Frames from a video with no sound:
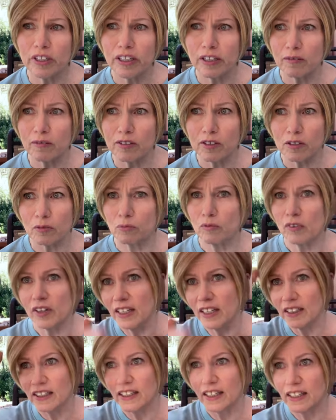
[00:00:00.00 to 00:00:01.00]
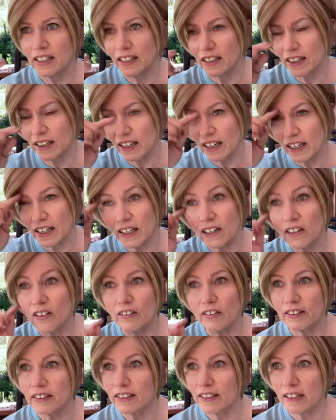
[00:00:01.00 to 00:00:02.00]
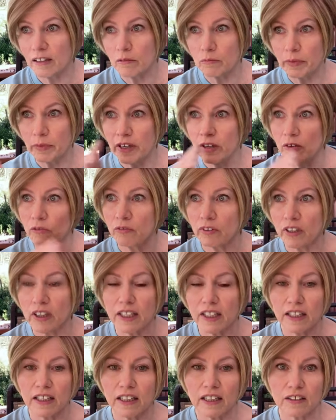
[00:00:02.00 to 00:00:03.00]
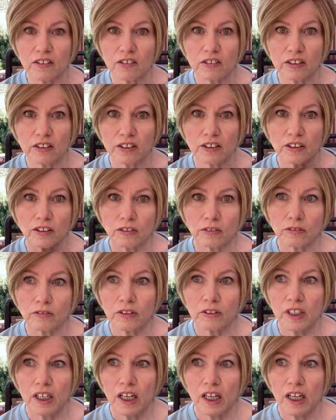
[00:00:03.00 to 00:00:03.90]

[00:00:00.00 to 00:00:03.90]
It was the one that the color ended up being really close to